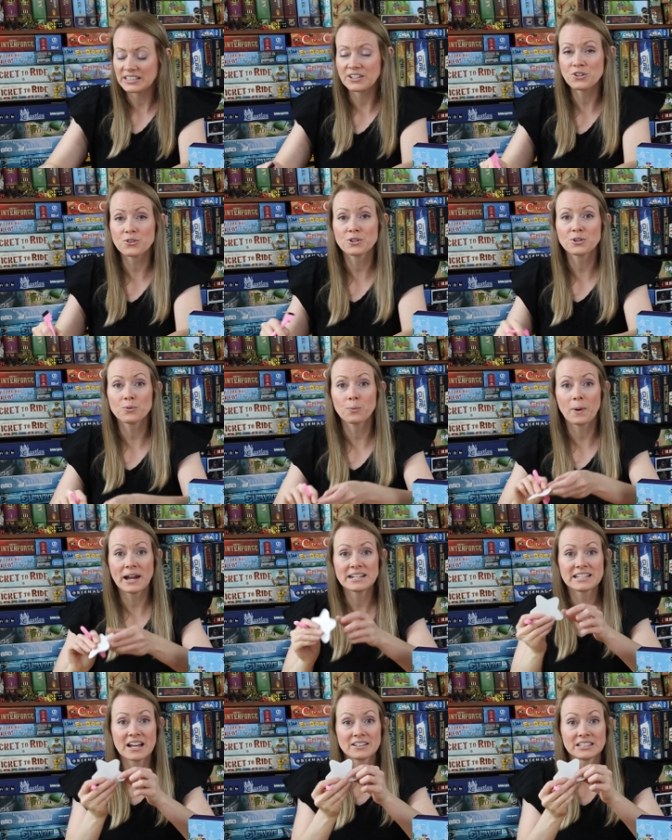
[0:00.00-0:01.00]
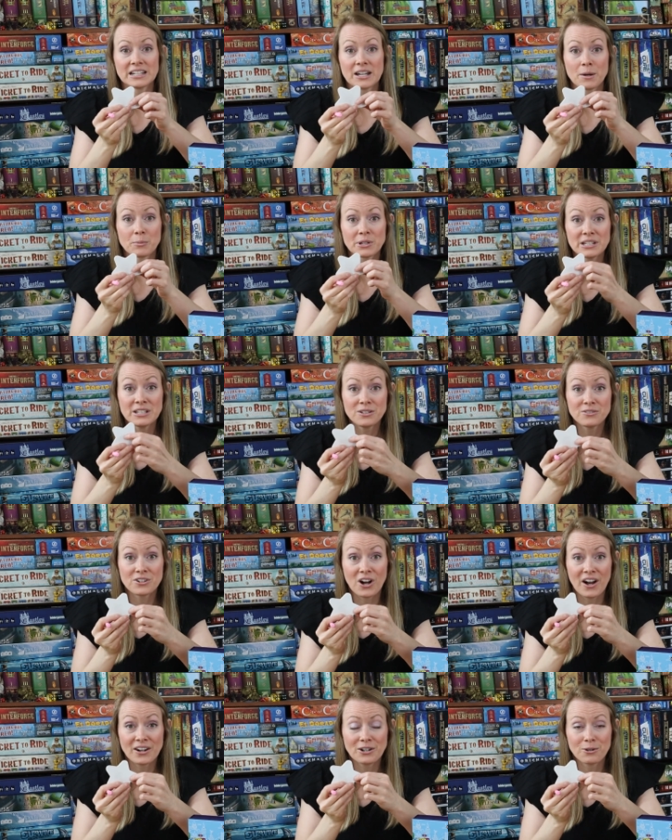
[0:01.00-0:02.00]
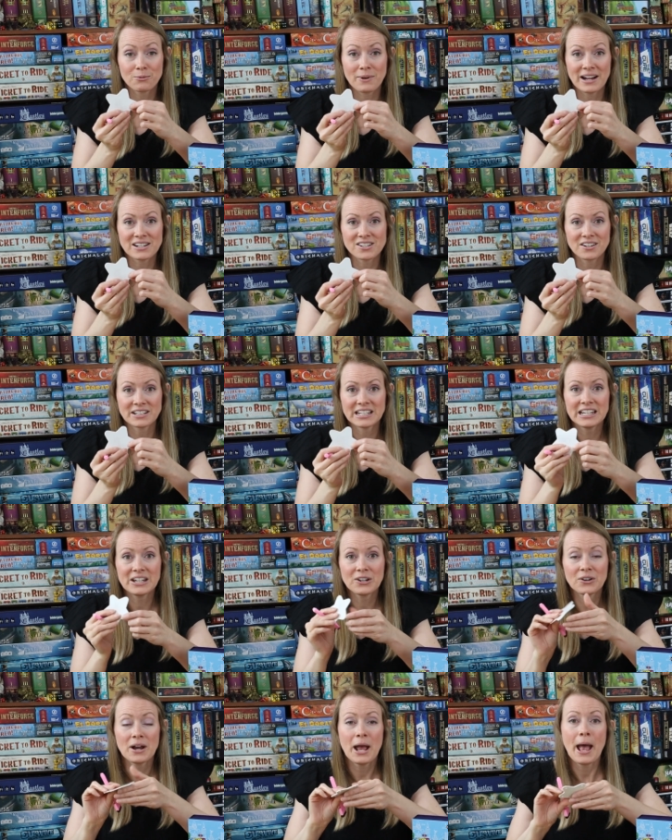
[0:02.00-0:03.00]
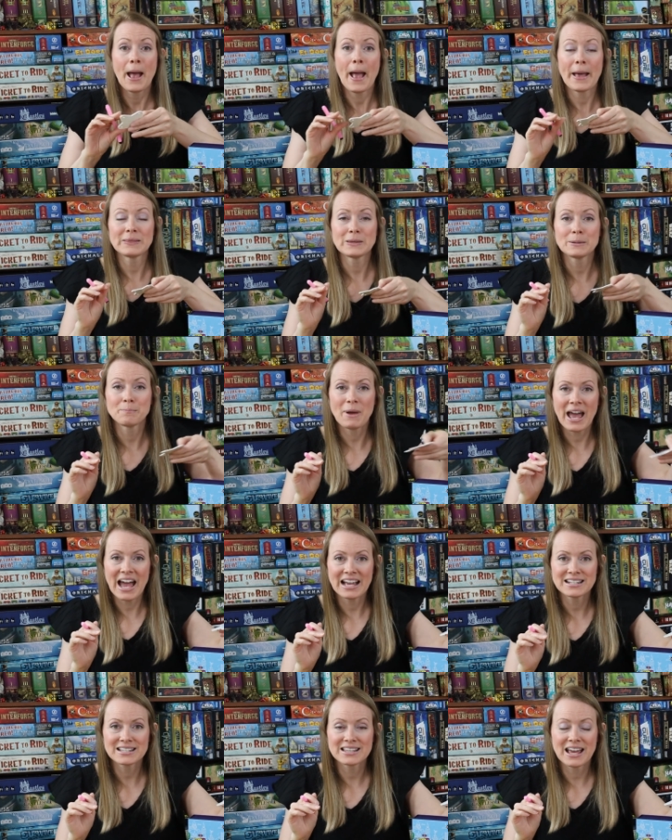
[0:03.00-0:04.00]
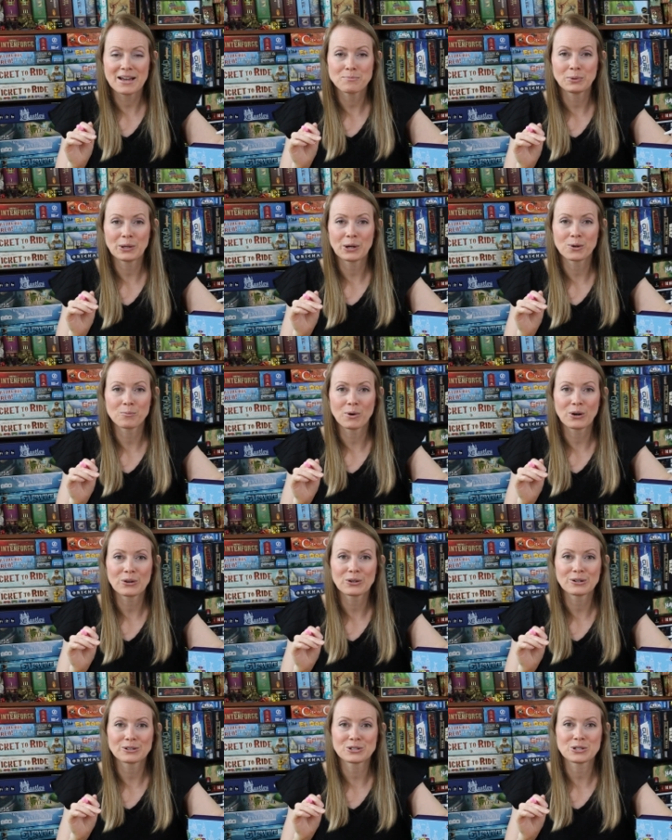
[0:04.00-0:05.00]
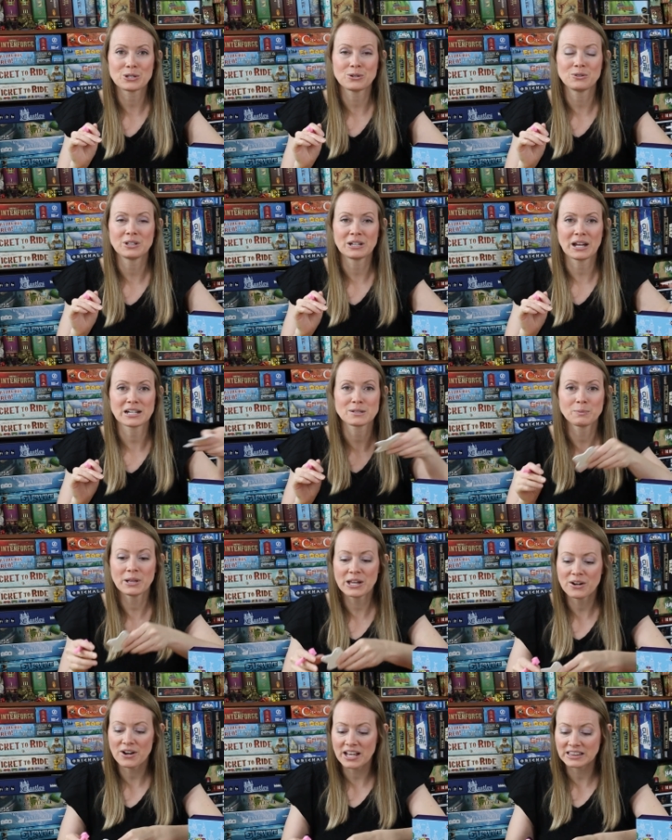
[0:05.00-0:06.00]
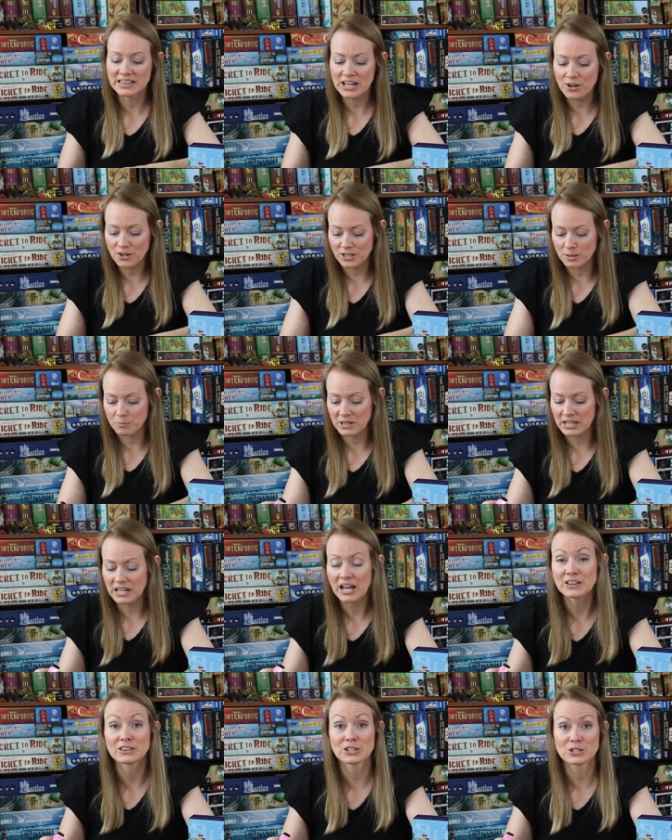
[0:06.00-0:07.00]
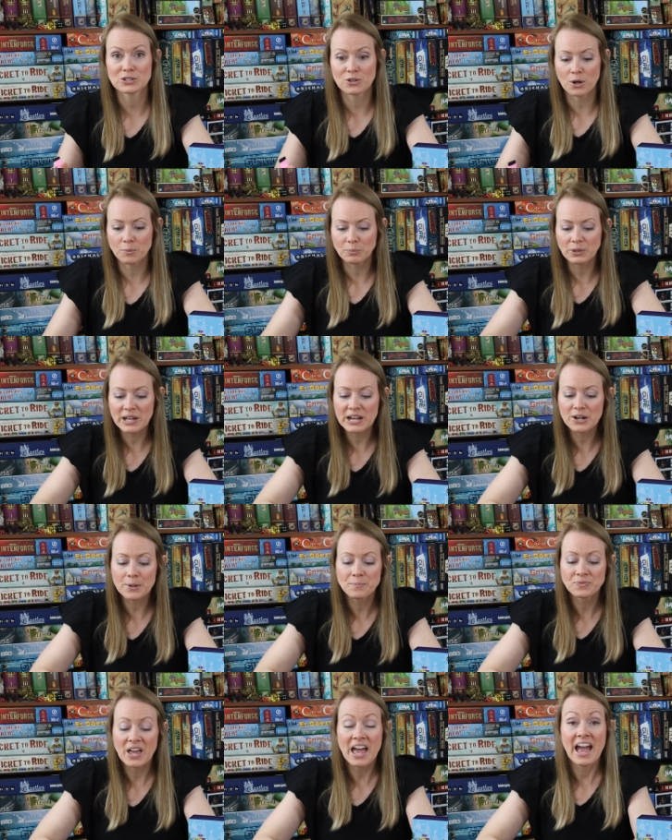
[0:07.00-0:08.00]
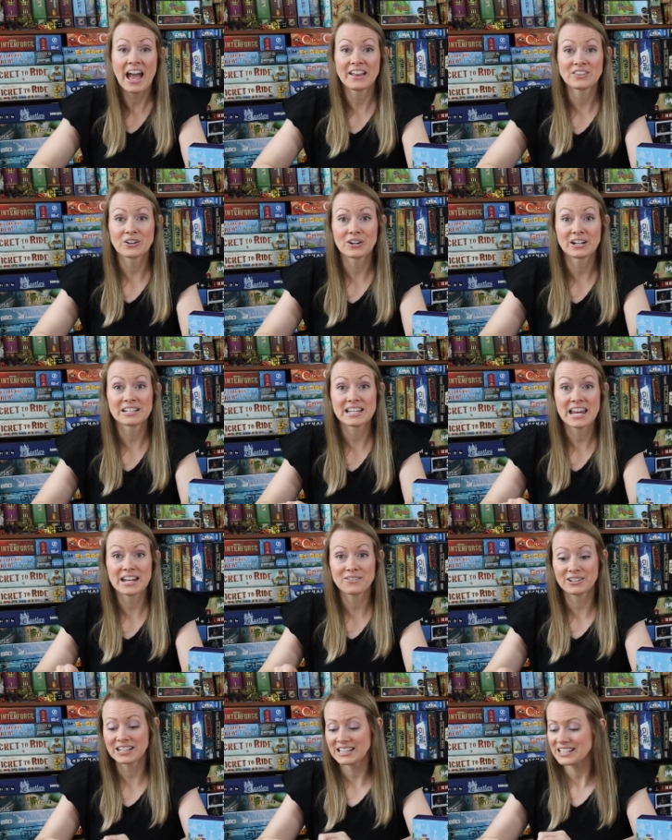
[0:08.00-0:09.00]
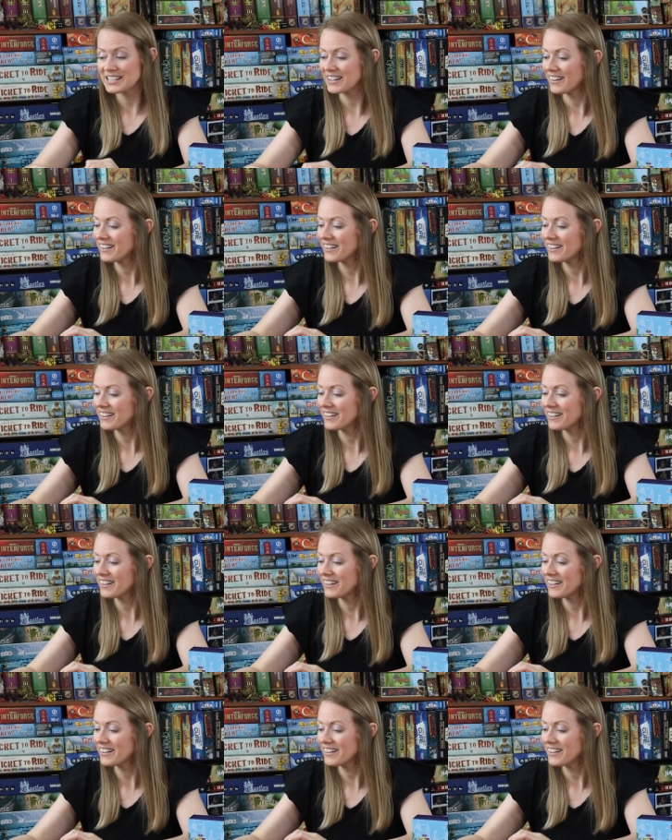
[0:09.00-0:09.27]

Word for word: Then you're gonna write down the number that you got correct on here and then pass that player marker to the next player, and they're gonna be the start player, and they're gonna take one of these